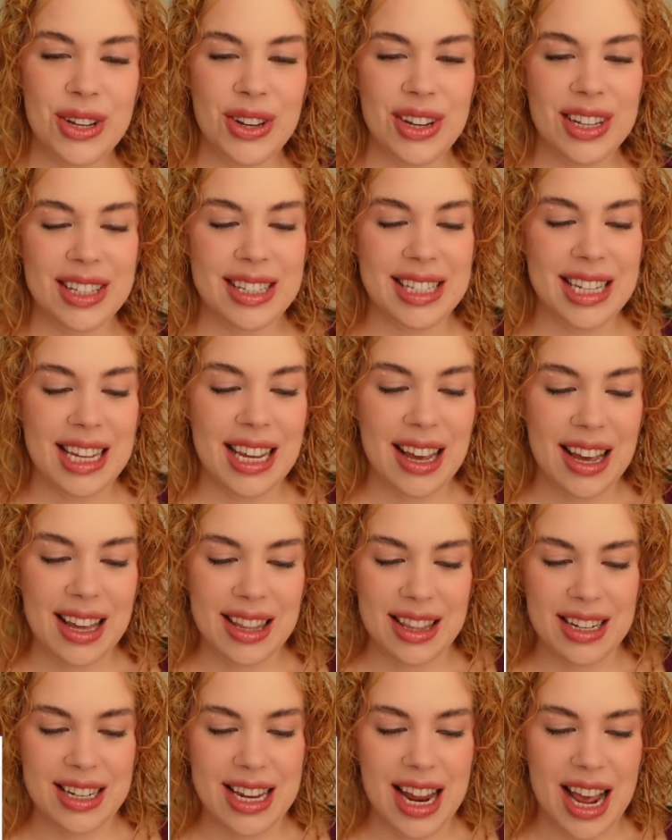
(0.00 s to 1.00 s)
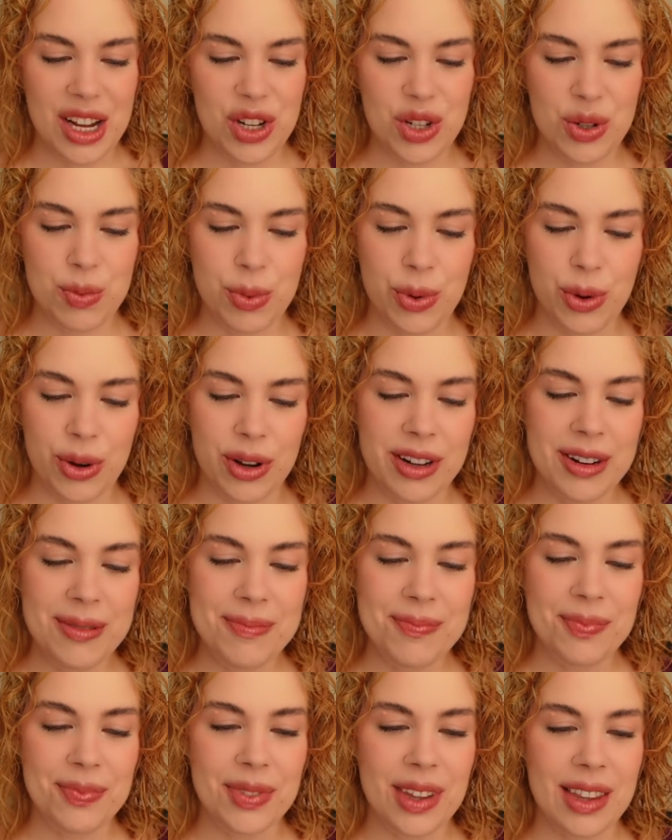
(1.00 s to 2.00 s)
you can see on the
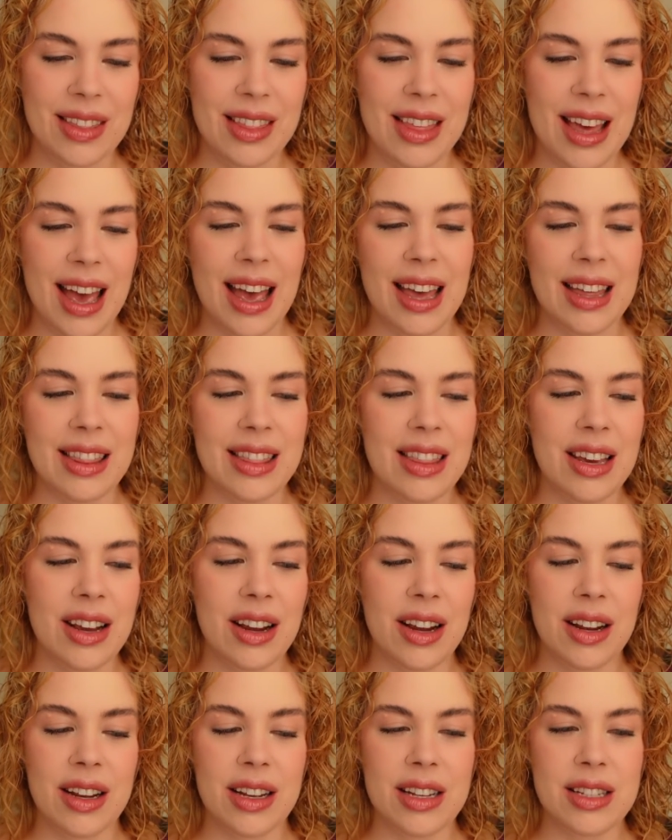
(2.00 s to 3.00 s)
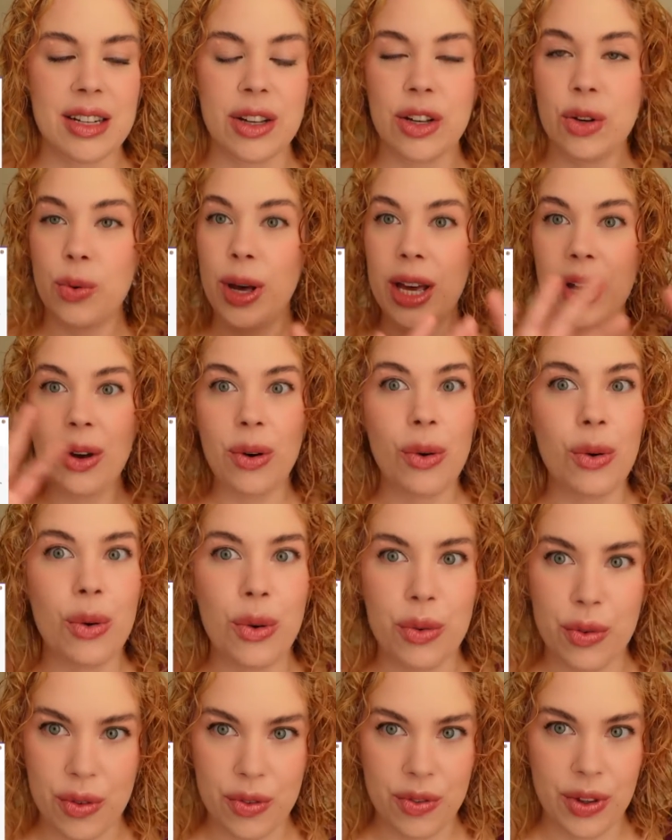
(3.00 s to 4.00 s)
dashboard that there is a quick
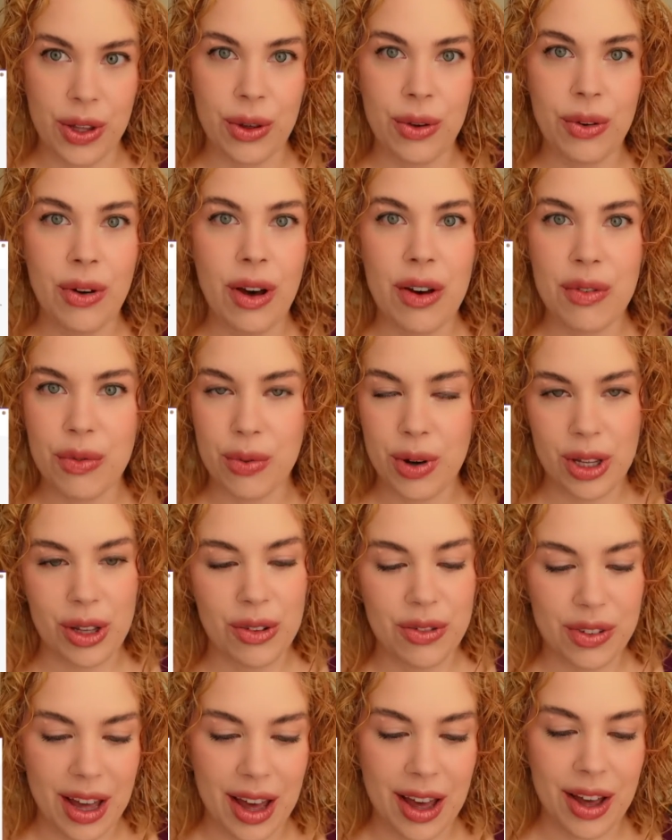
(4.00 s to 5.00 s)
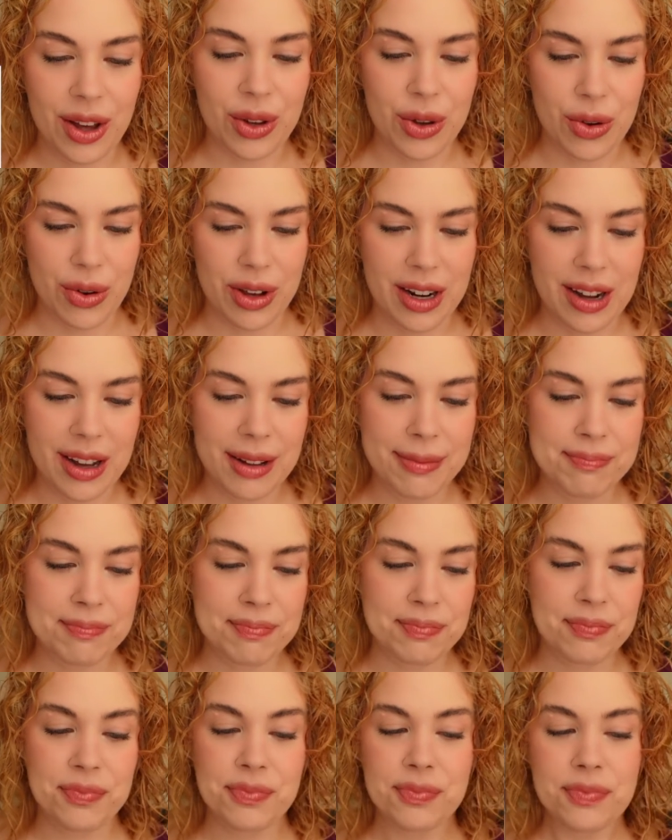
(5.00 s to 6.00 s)
overview of what you've got going on.
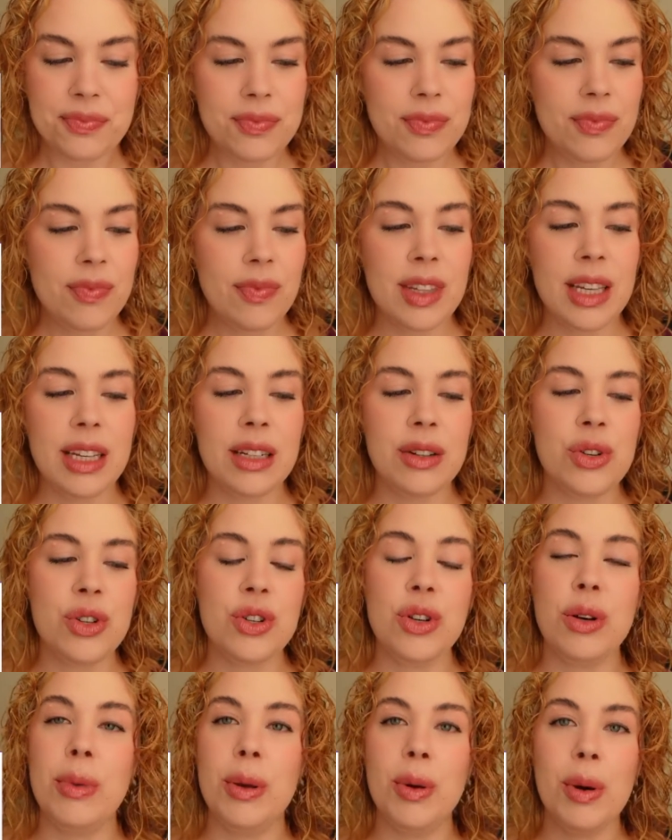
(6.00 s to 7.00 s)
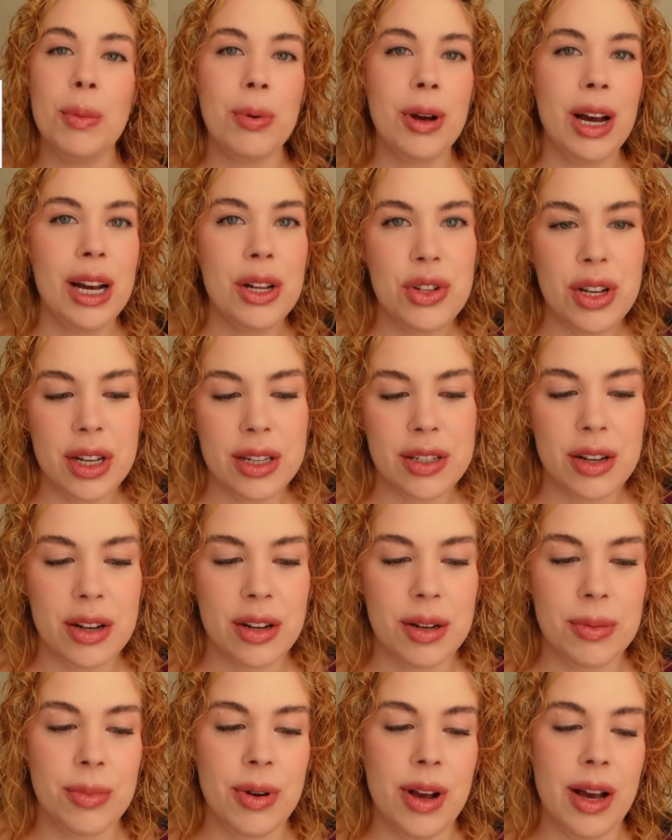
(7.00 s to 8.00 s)
It'll show me what projects are
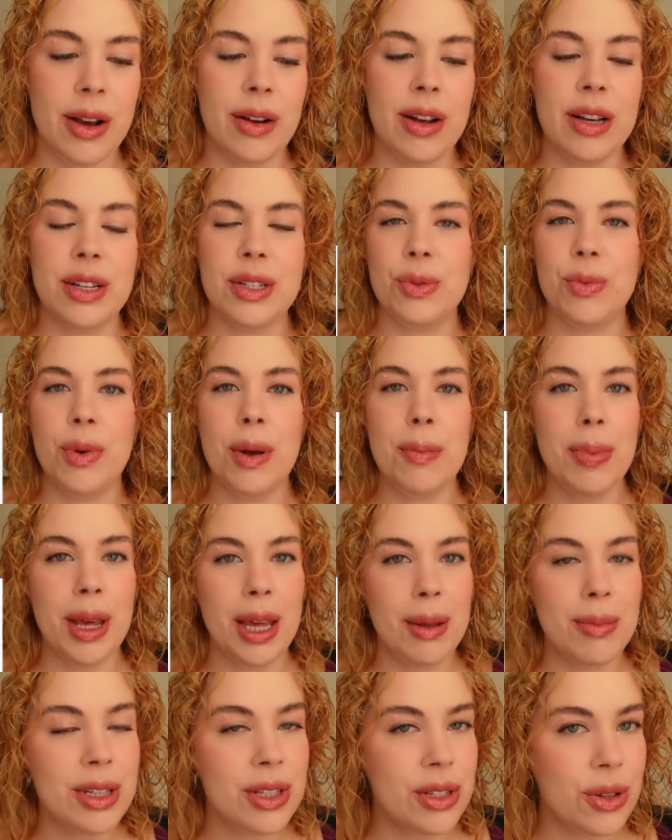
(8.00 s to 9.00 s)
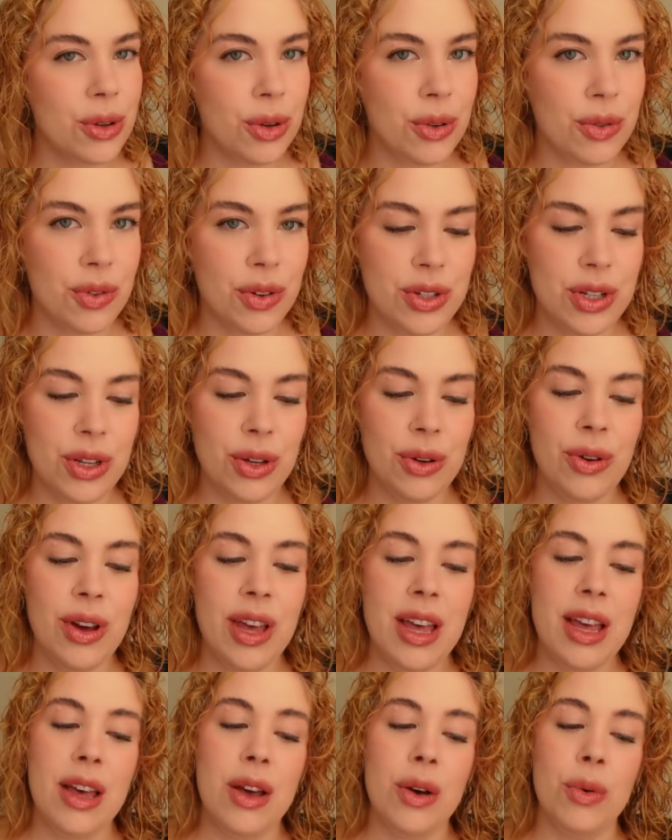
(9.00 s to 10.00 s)
in progress, what payments are overdue,
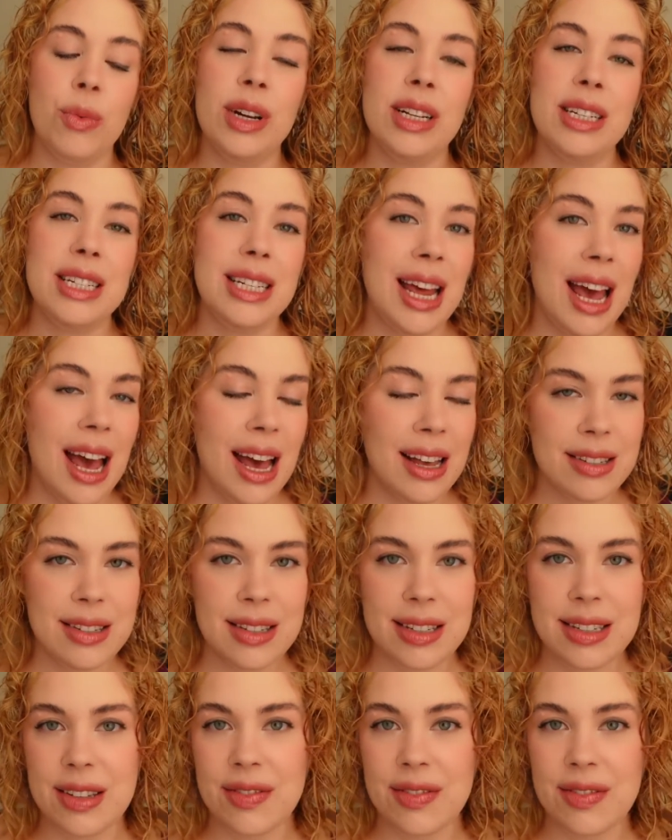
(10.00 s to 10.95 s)
what tasks,